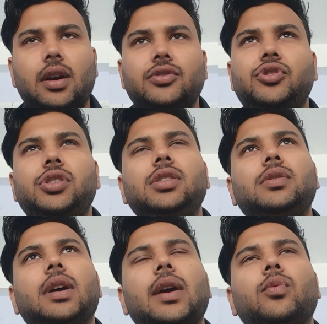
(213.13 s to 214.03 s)

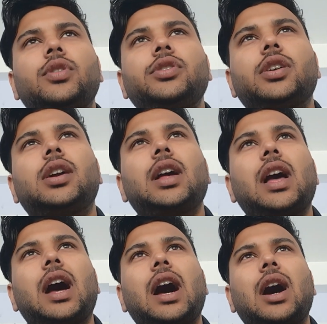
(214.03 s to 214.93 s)
Gee, I wonder
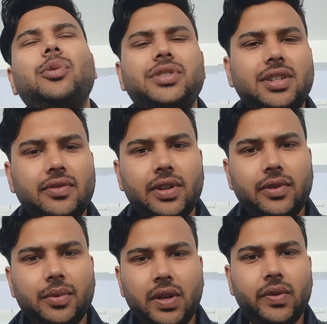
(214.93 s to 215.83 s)
how is it different
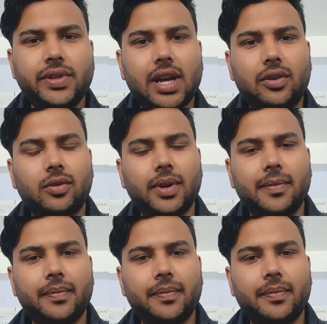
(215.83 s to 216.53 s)
from Ewing sarcoma?